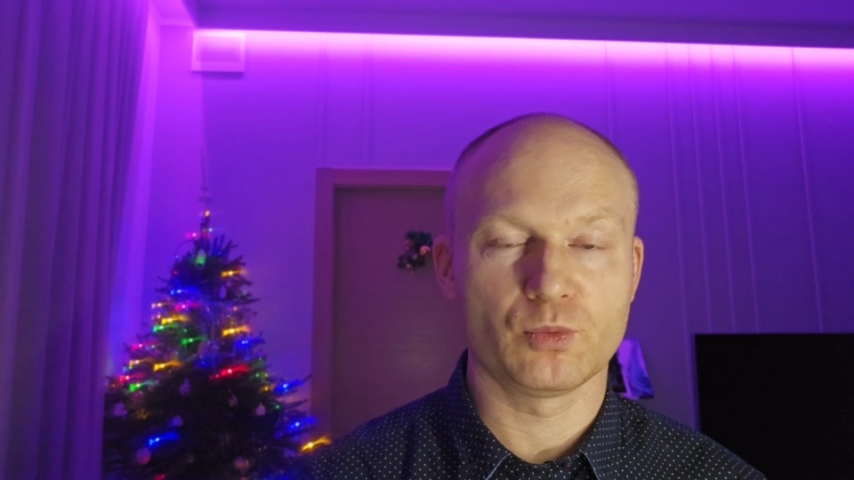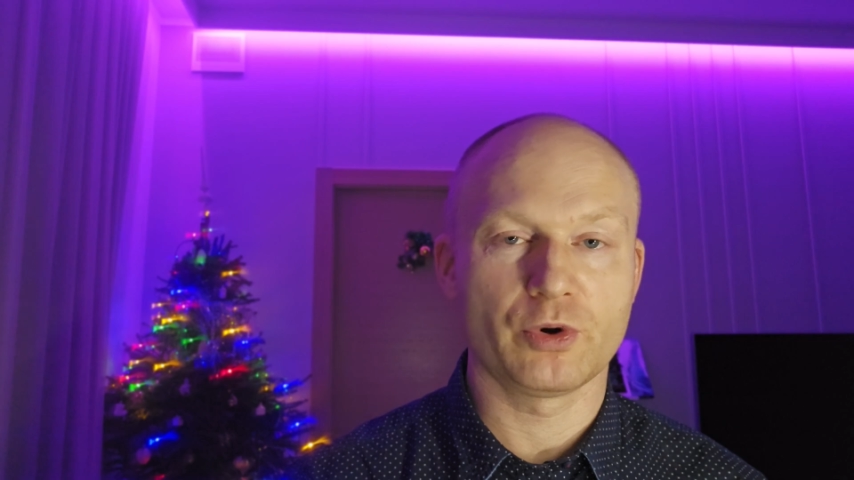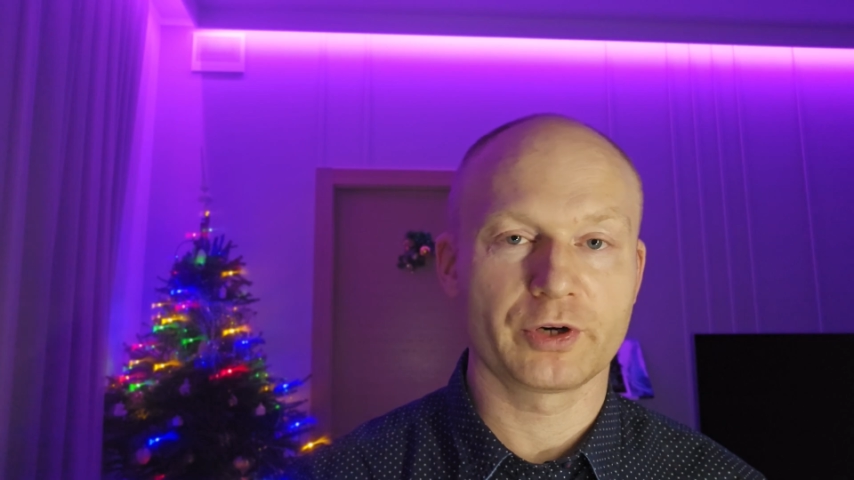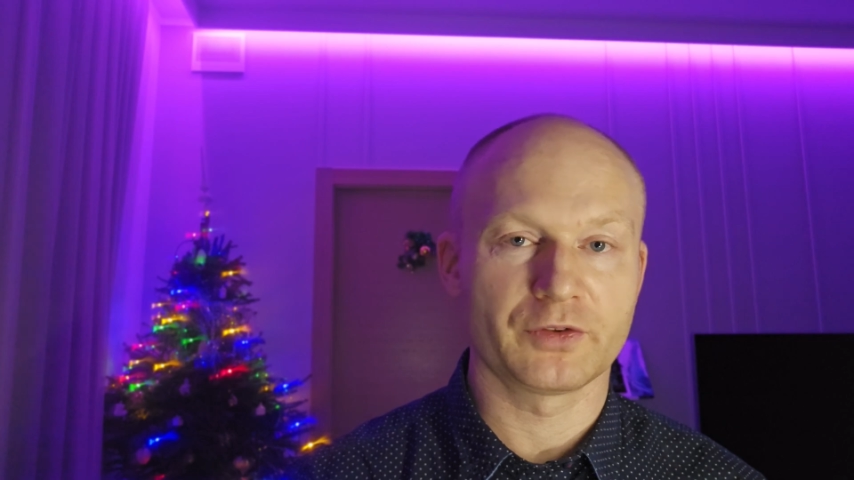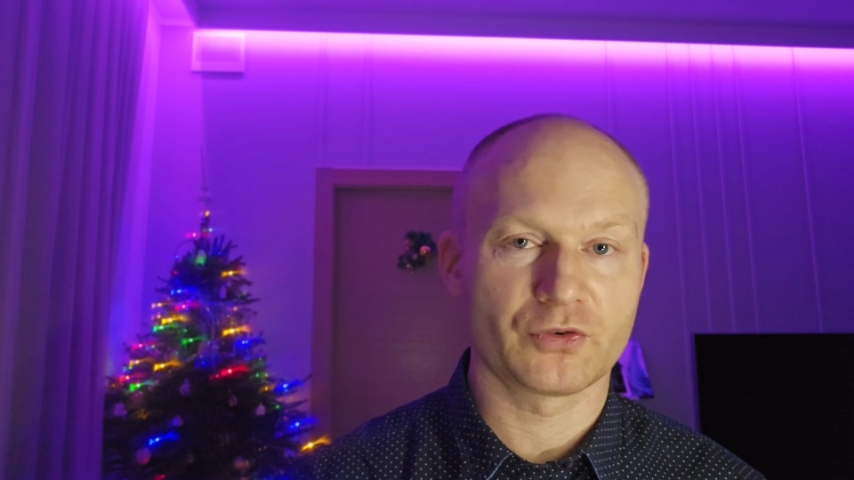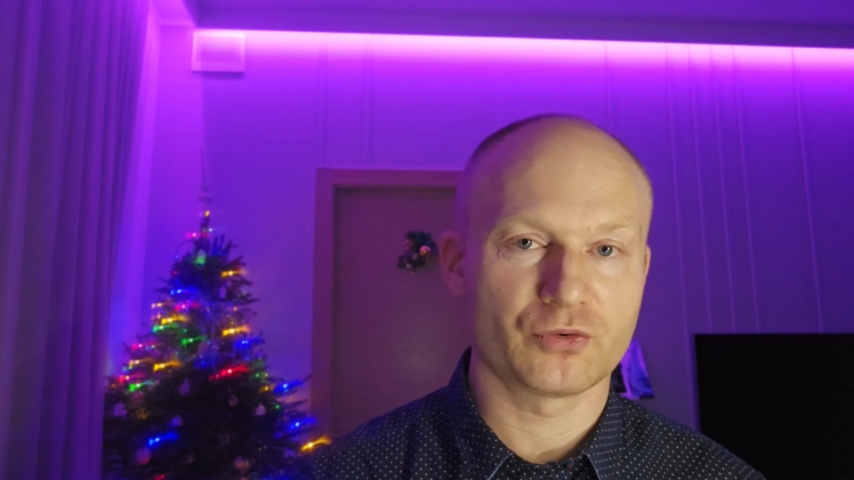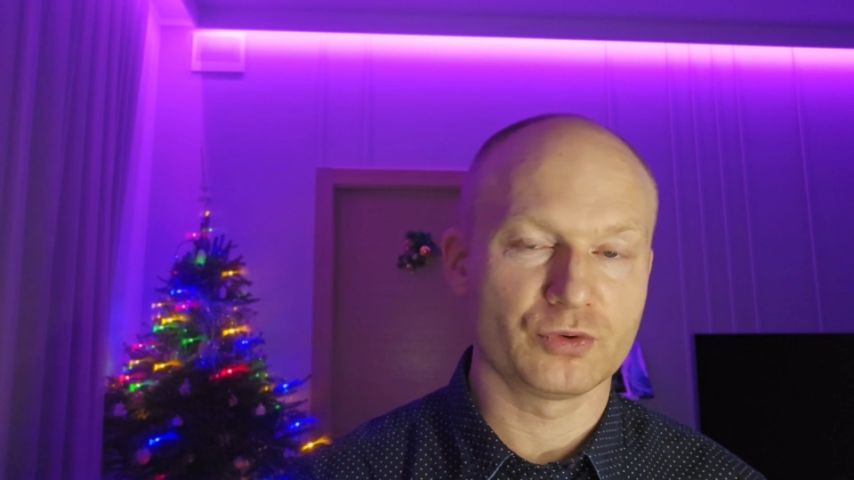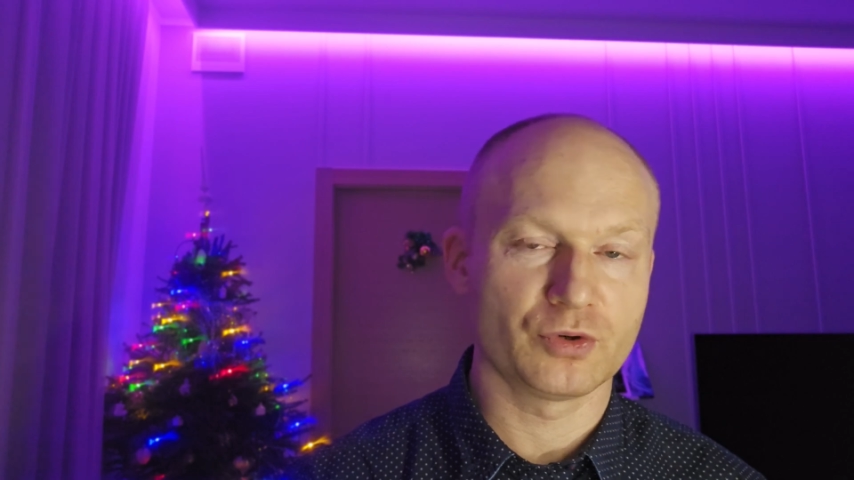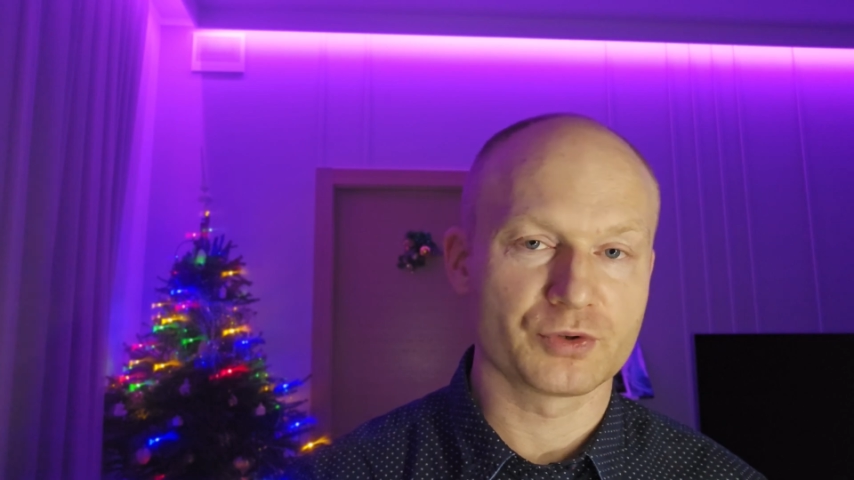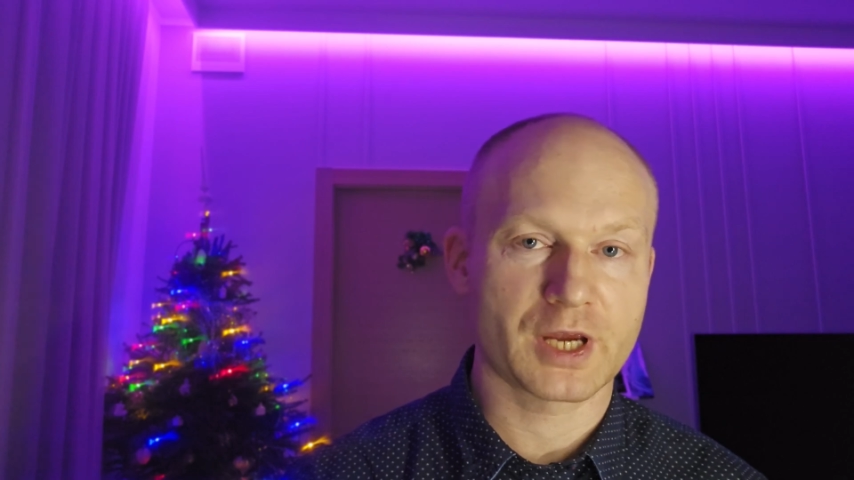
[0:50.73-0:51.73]
working through
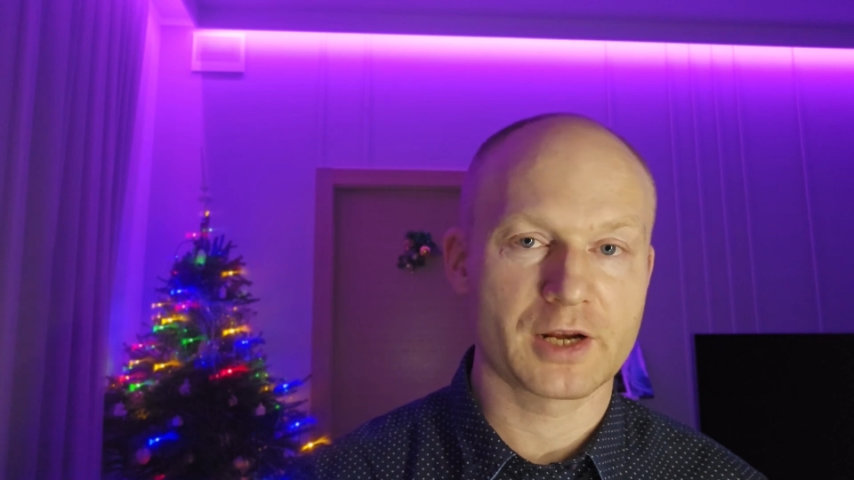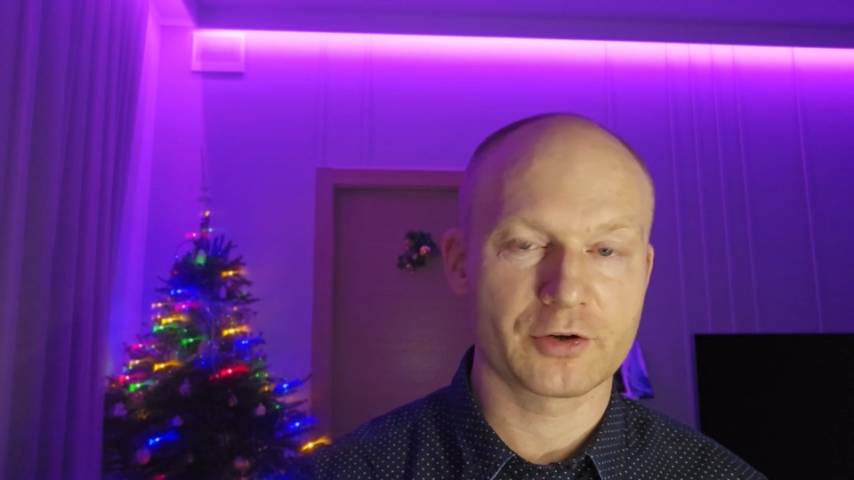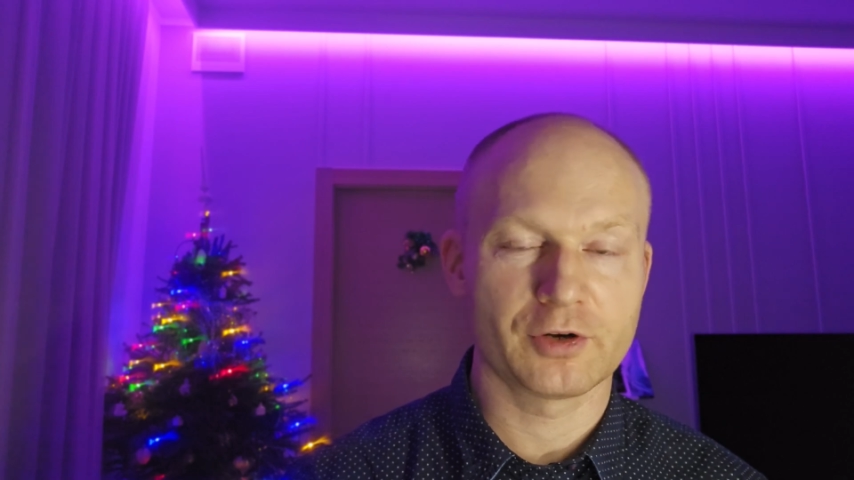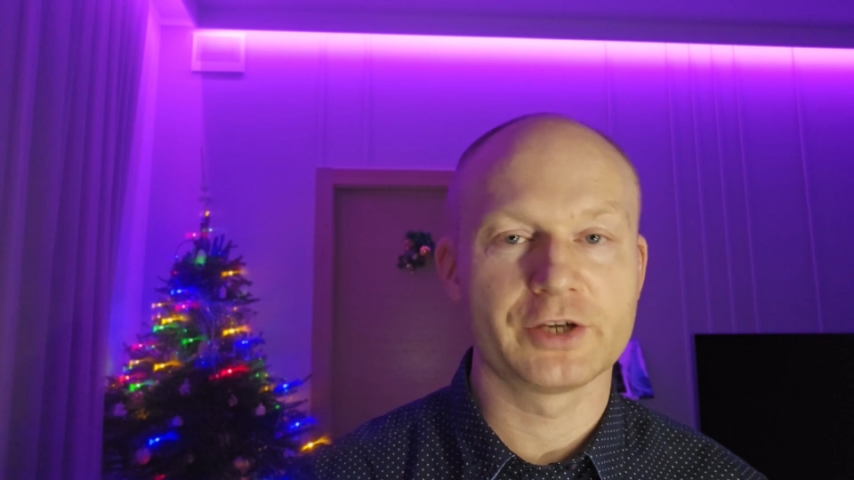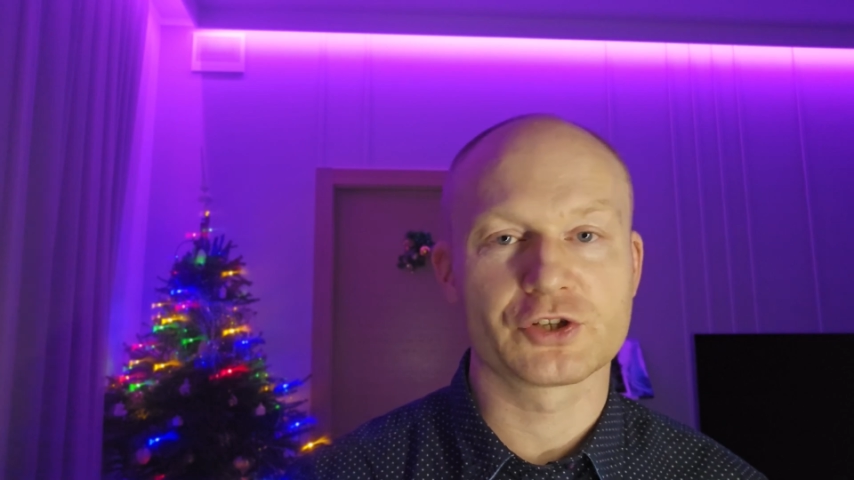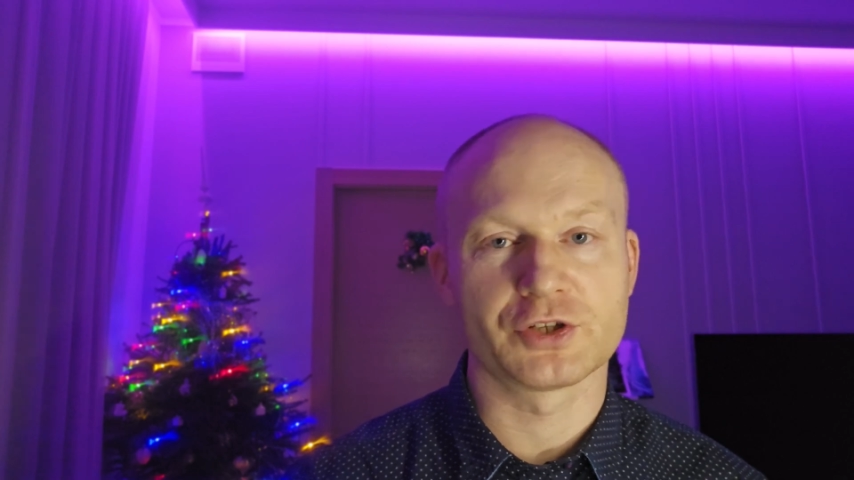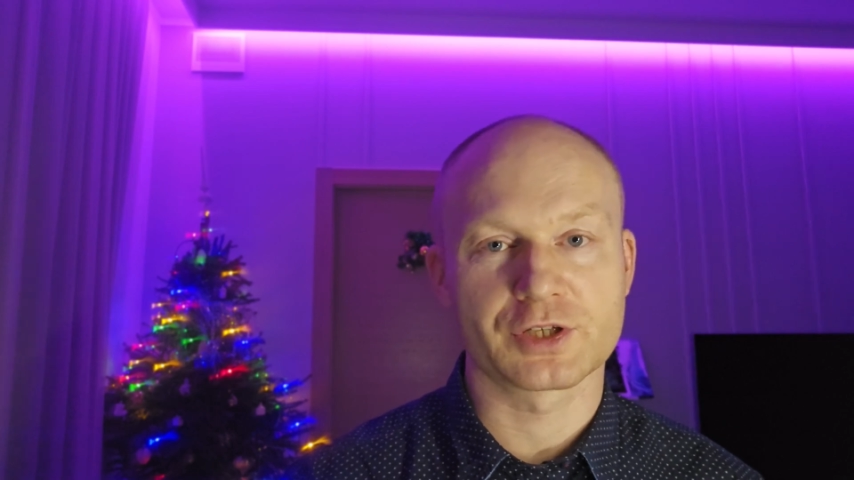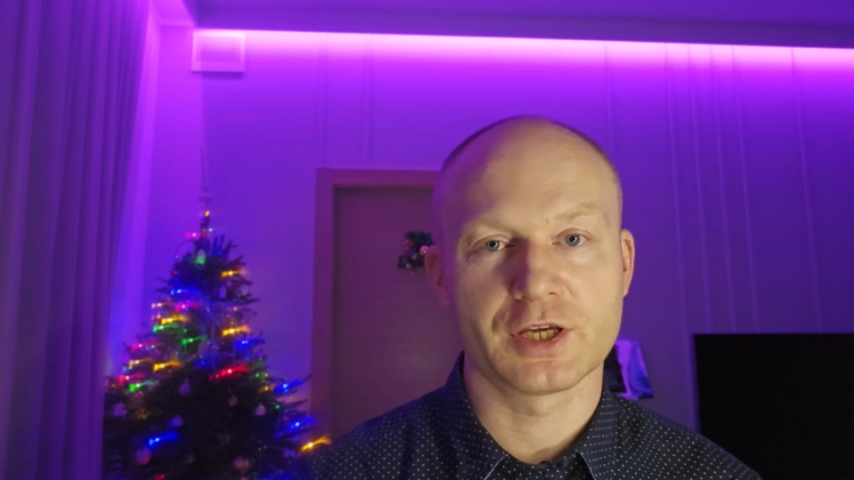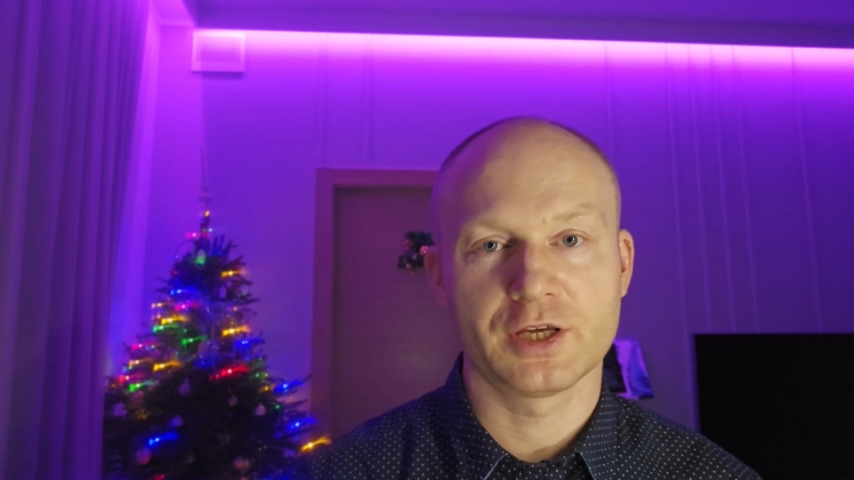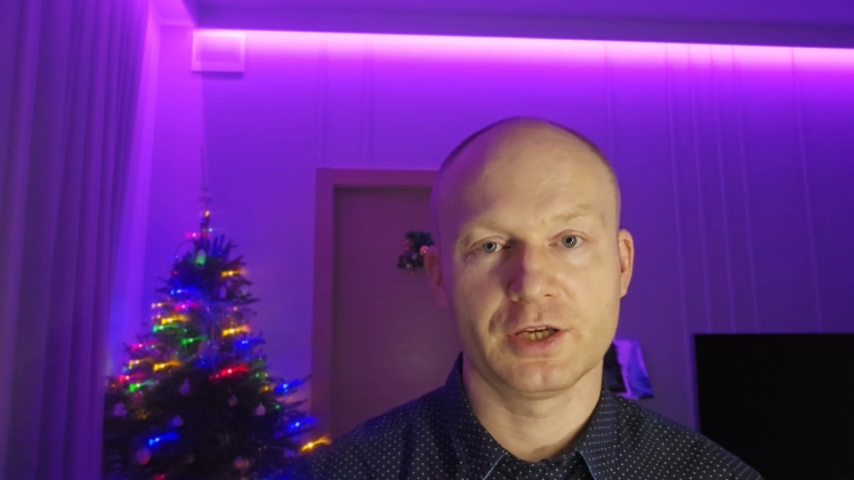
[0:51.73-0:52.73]
those calculations